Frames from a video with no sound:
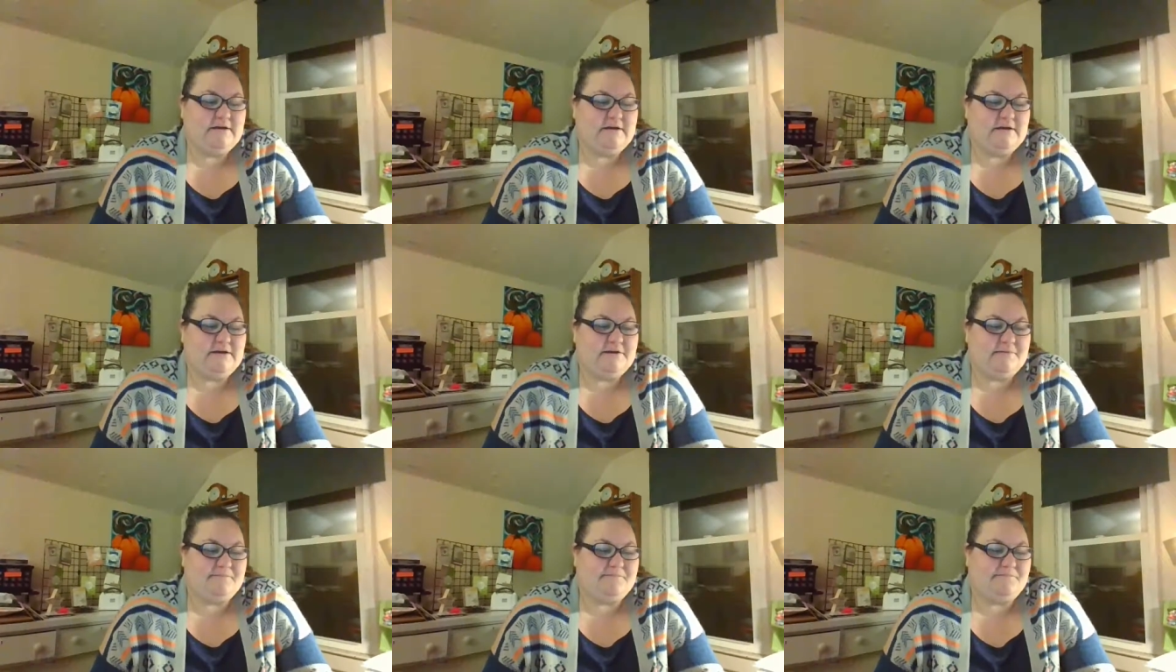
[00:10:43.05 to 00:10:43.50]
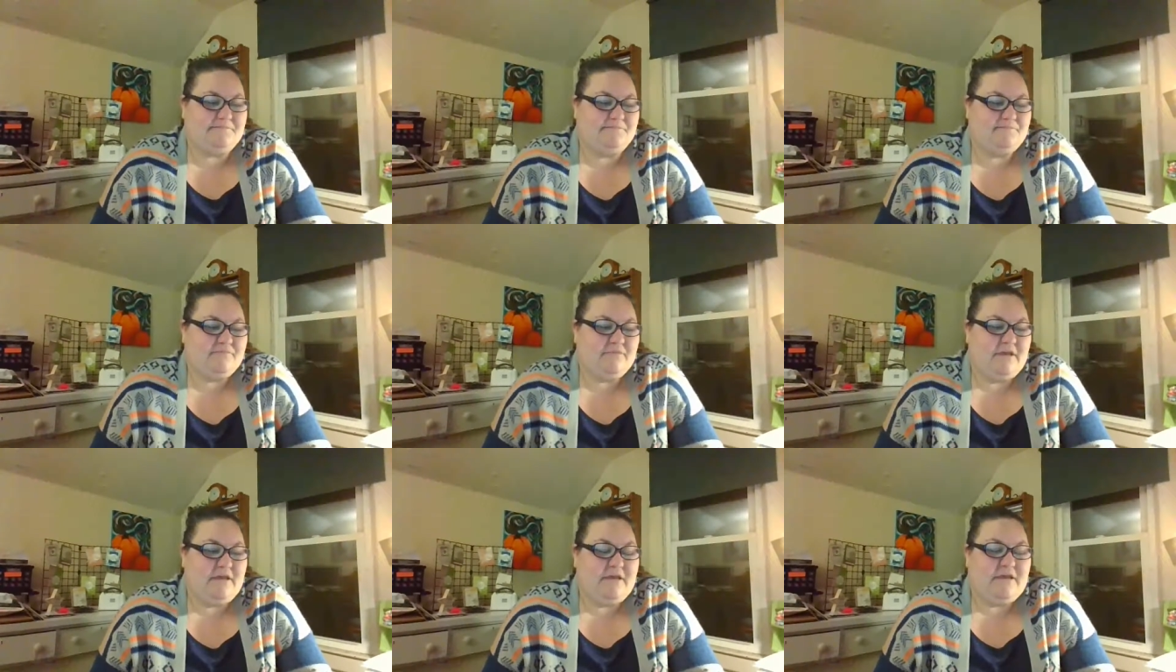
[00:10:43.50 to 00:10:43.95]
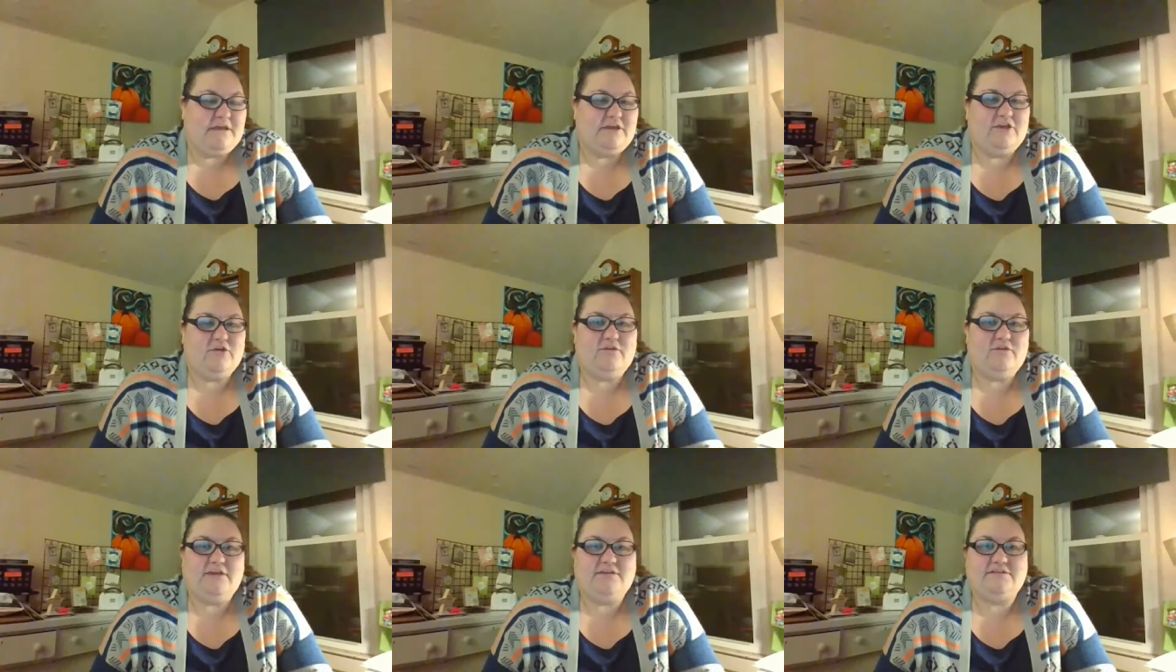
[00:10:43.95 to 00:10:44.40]
Um,
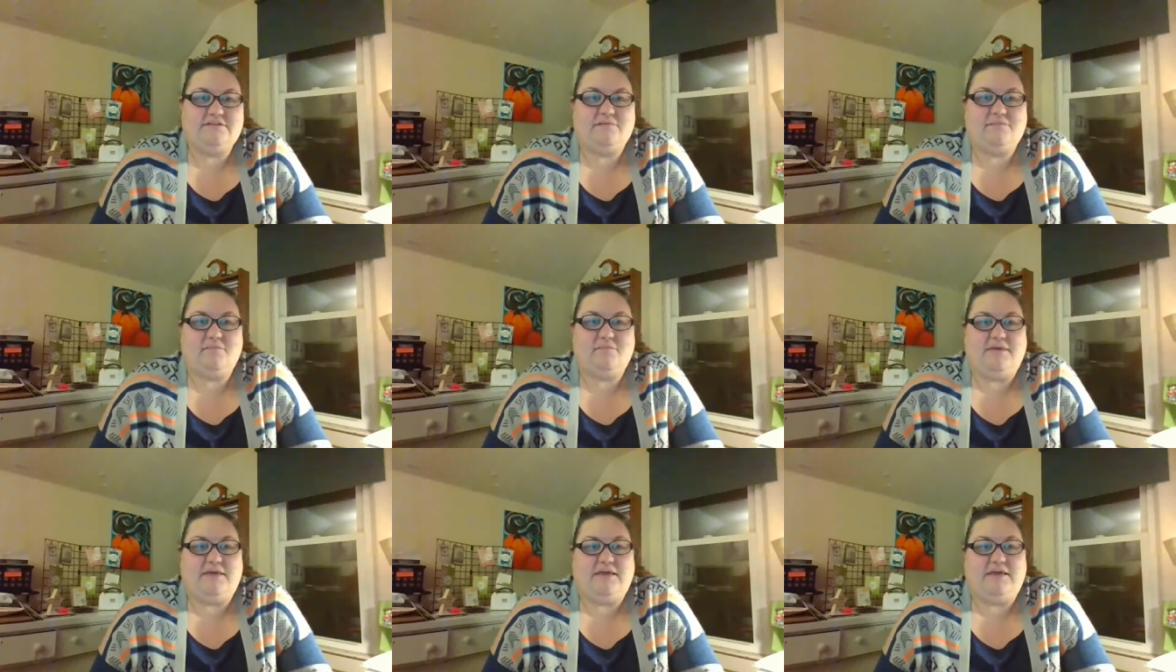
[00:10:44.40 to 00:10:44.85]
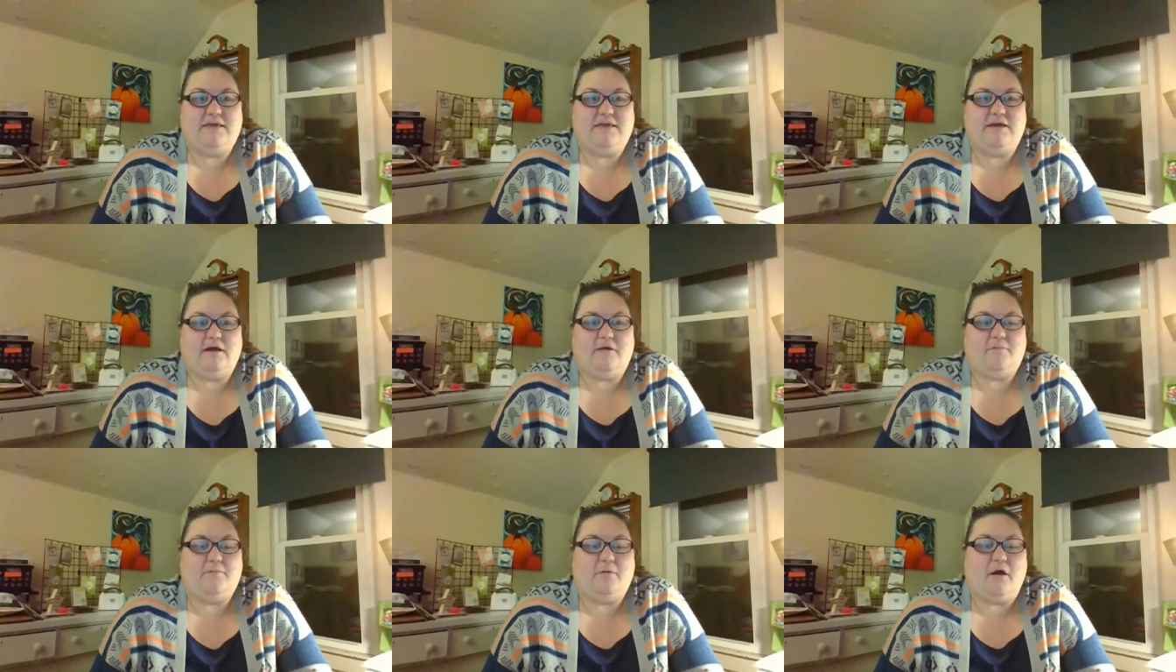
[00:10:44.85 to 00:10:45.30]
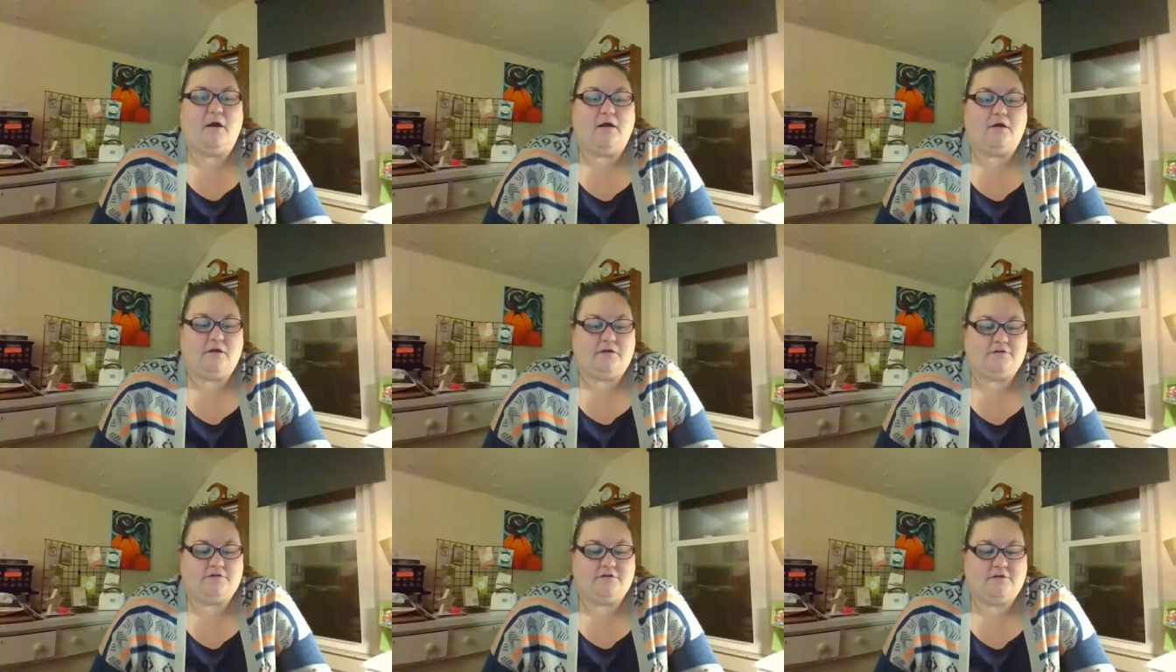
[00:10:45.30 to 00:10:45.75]
you get to be a
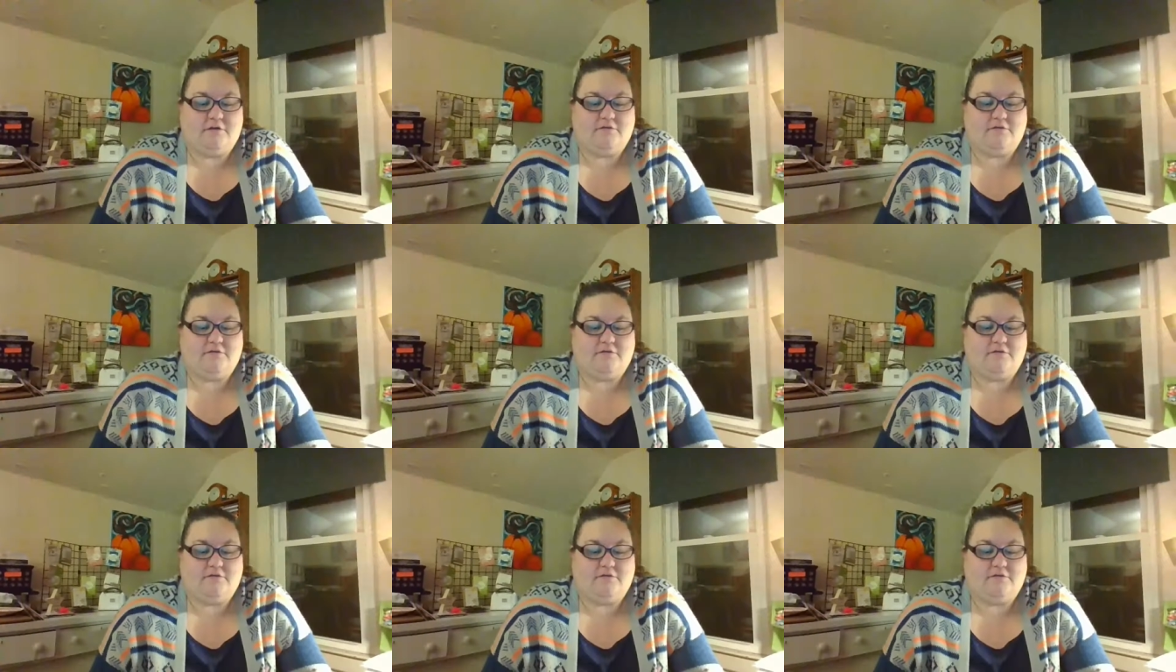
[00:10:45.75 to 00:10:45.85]
part